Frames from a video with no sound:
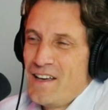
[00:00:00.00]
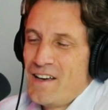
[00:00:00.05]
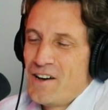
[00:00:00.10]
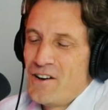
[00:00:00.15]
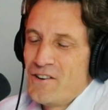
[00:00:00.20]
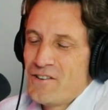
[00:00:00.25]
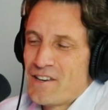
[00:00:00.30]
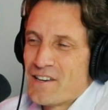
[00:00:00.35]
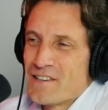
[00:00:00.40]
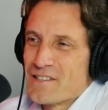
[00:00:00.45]

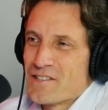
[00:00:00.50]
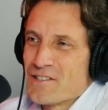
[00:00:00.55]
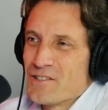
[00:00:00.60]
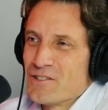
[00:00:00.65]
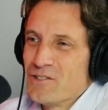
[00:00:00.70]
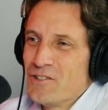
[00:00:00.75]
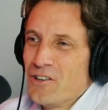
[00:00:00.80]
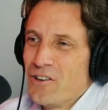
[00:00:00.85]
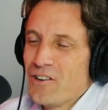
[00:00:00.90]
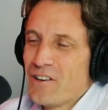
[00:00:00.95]
Okay, so
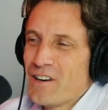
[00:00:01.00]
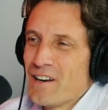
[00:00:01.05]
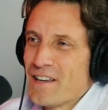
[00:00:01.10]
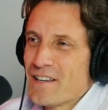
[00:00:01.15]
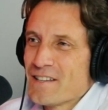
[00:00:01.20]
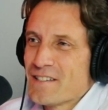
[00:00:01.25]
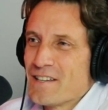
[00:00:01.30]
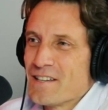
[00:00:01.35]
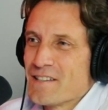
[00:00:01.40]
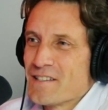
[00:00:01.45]
Dollar
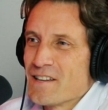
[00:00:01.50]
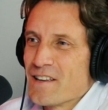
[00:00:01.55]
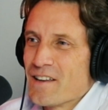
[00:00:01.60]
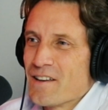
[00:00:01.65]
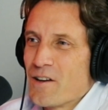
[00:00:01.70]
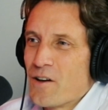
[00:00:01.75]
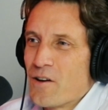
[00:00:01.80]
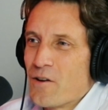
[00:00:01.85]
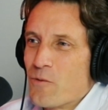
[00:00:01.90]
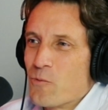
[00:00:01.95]
Clast is
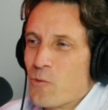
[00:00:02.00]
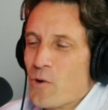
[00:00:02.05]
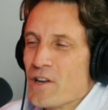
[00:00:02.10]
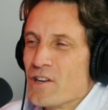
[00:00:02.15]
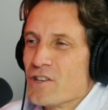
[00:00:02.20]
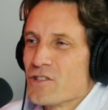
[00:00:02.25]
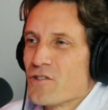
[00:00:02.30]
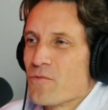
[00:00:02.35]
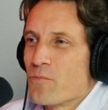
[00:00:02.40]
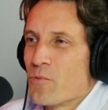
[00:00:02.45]
a
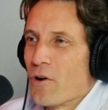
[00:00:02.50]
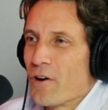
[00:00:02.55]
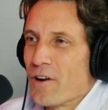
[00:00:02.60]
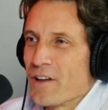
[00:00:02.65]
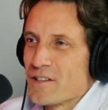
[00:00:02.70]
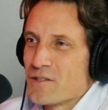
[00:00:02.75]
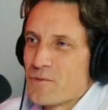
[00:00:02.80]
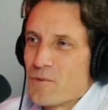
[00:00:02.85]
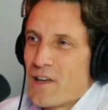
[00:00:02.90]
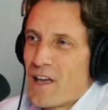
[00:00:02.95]
range of
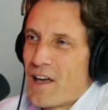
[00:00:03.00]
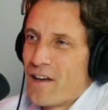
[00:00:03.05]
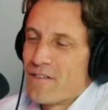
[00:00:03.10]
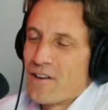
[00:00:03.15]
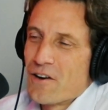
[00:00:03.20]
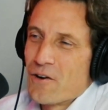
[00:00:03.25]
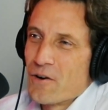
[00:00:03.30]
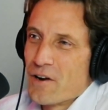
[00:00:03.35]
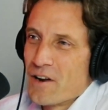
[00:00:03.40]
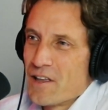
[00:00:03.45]
products we have
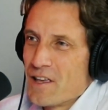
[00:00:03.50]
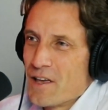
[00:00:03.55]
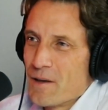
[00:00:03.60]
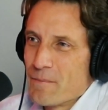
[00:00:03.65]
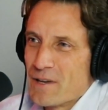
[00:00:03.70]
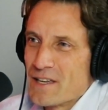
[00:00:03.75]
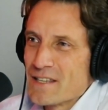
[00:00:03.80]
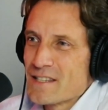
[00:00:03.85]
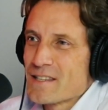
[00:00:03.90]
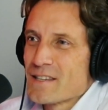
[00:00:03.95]
here at
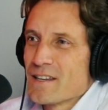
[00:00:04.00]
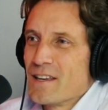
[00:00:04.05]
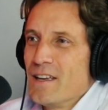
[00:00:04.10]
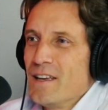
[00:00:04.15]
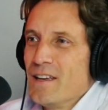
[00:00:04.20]
EMS.